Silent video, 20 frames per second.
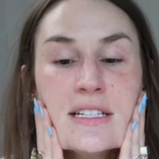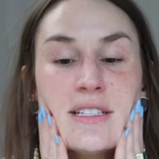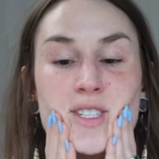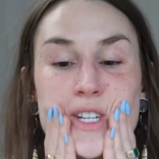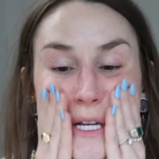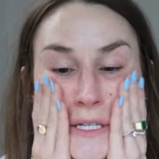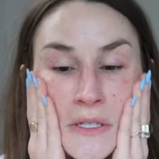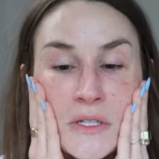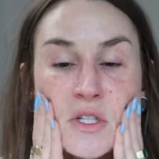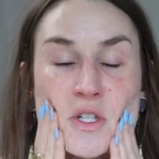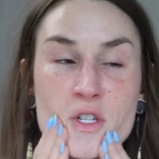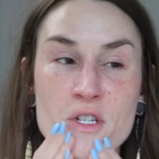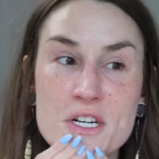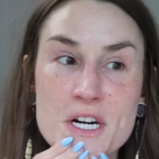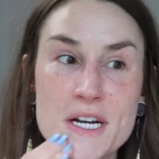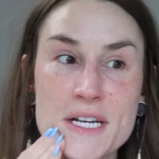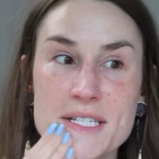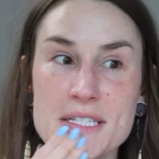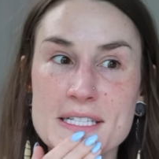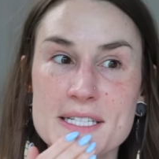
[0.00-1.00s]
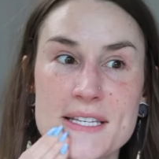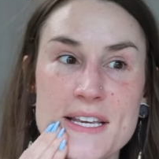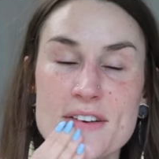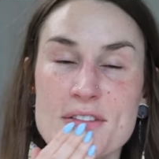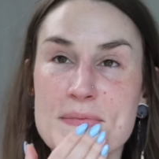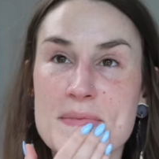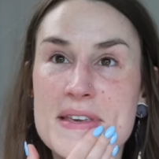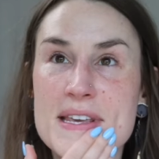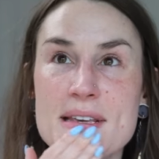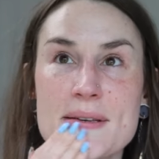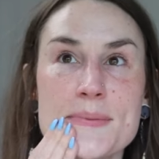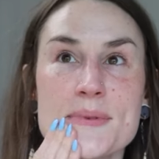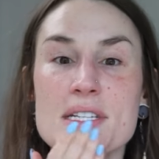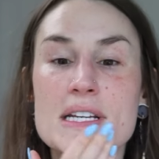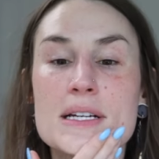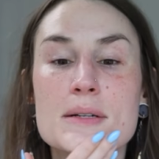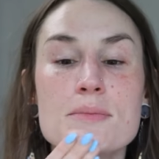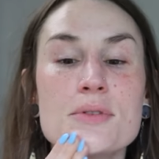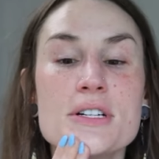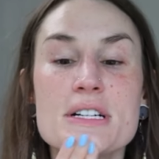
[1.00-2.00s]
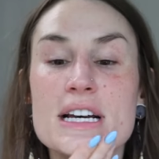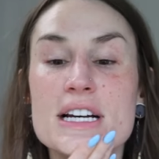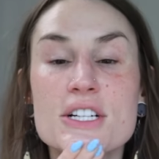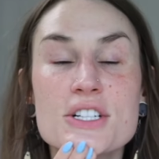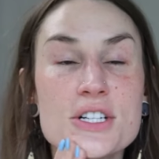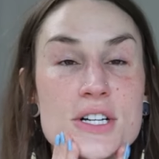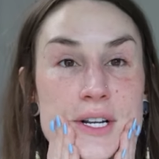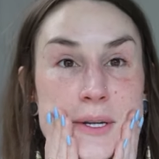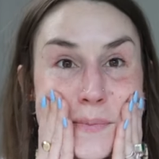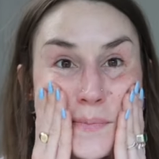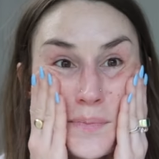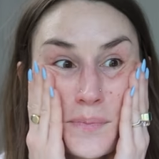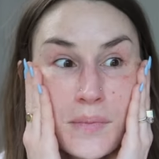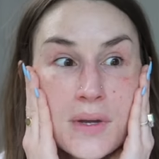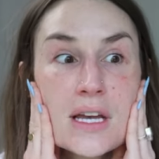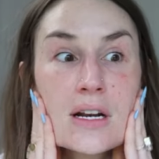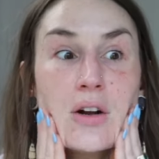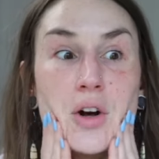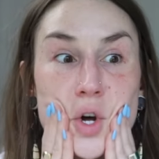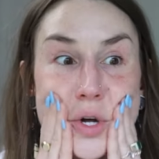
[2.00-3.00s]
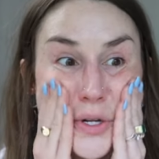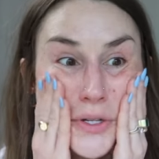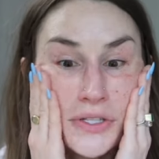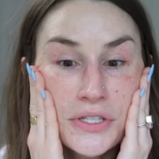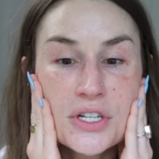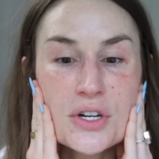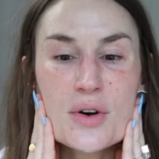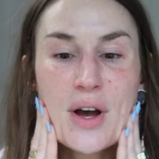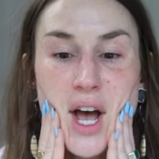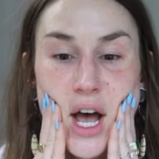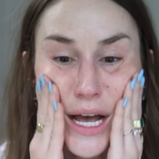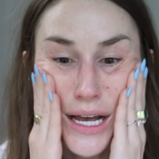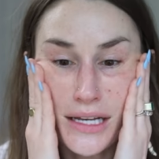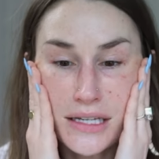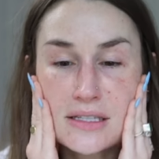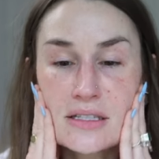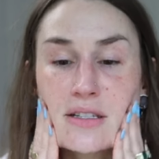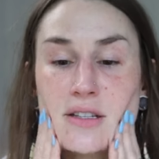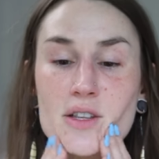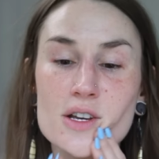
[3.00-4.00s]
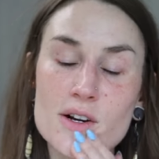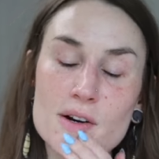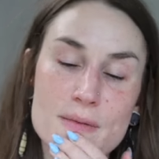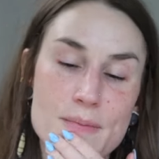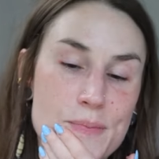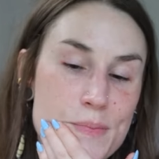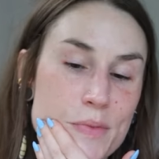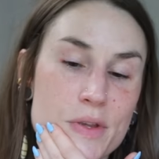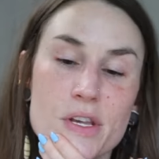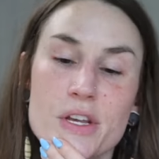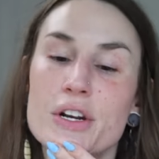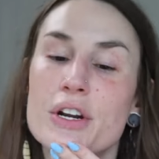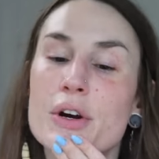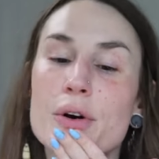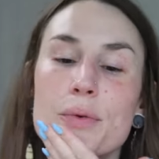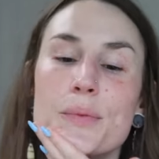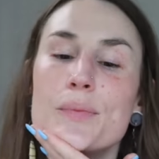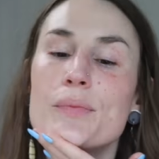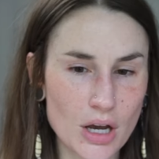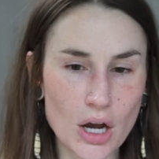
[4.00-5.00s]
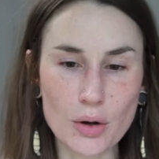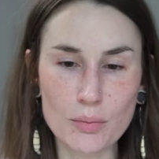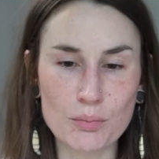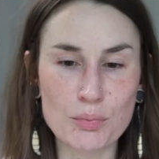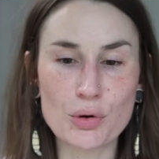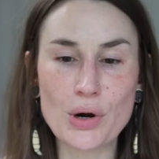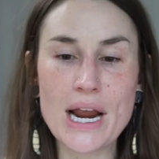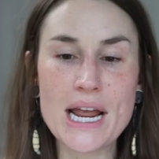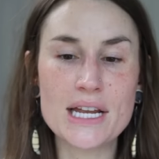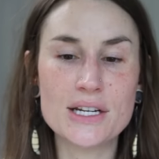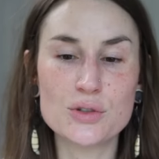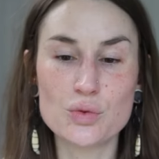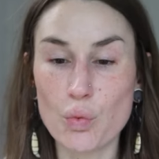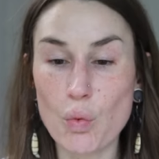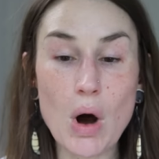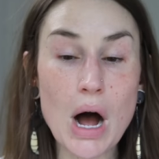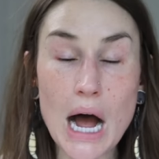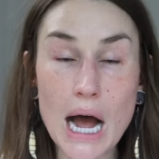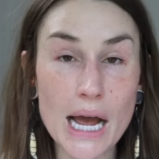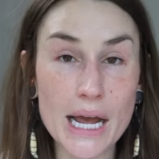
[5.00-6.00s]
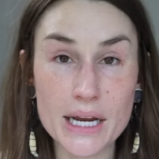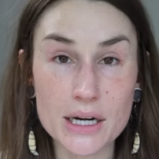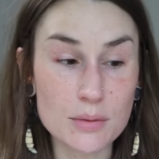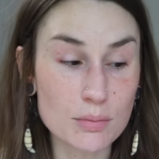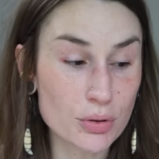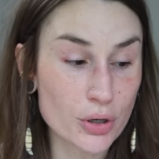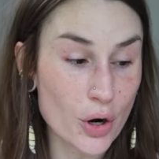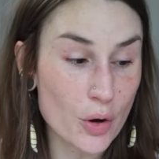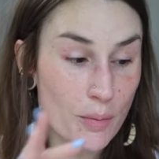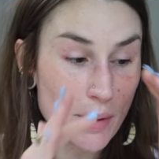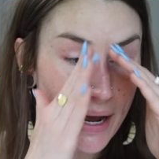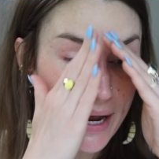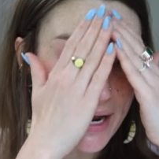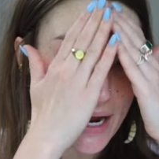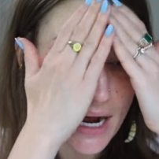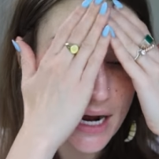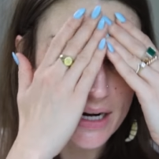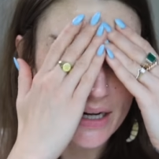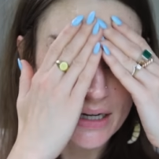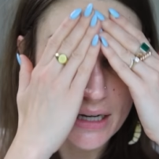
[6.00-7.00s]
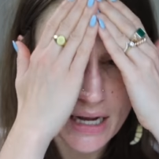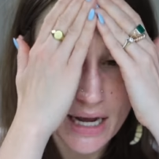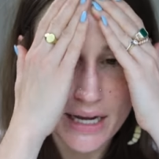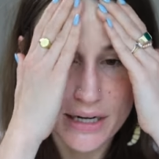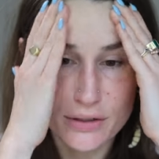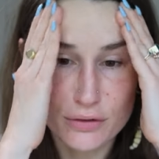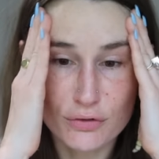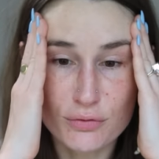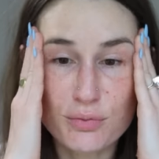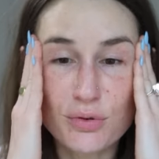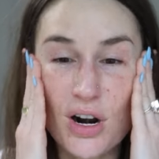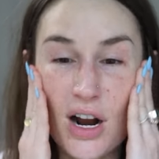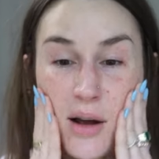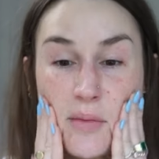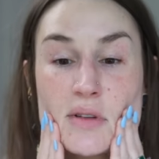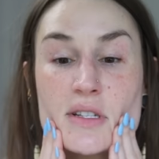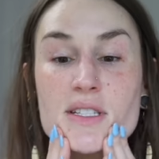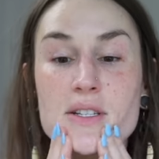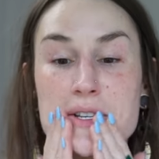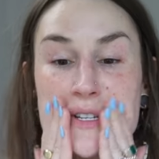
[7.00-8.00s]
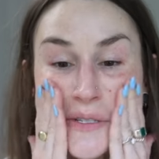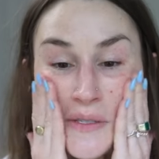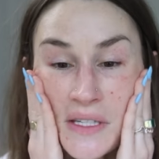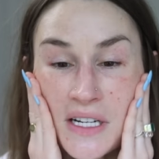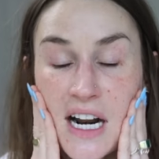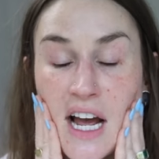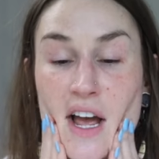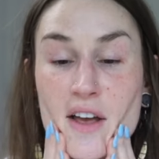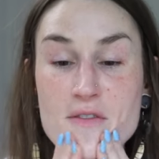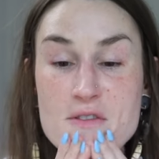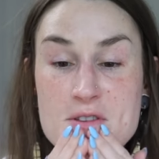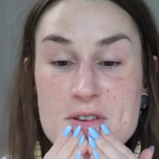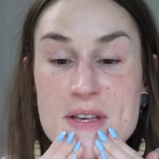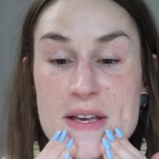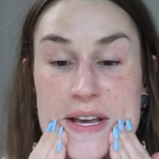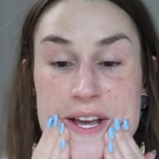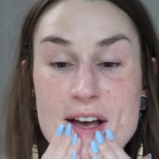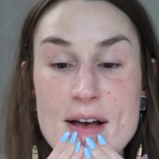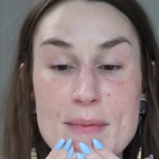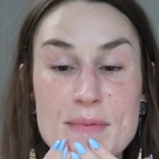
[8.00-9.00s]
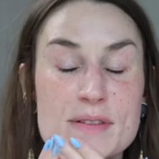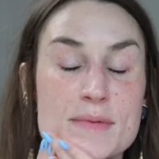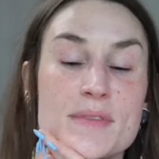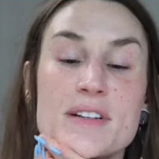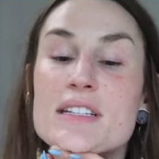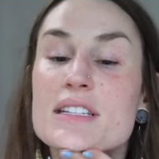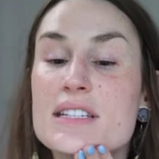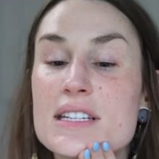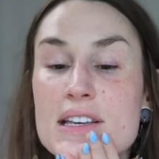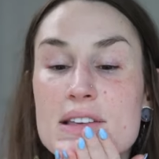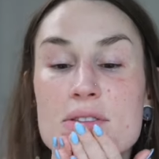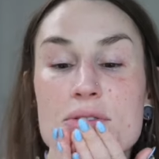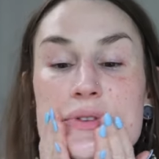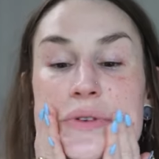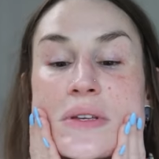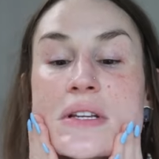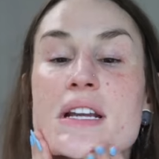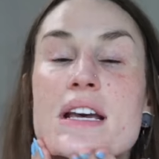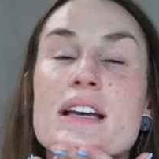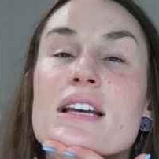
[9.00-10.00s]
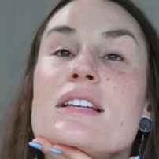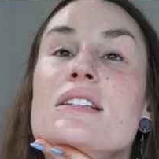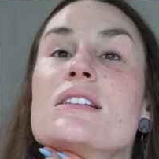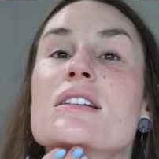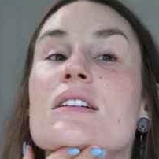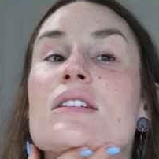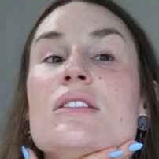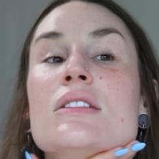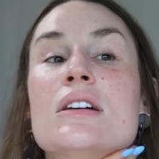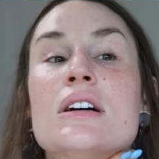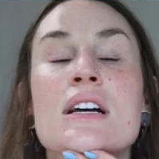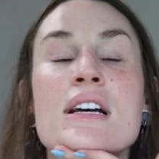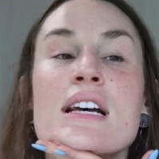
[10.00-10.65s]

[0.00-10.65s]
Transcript: doesn't just give me sun protection, it also has their, you know, brand wide probiotic kind of promises that I feel like helps my skin through the day. So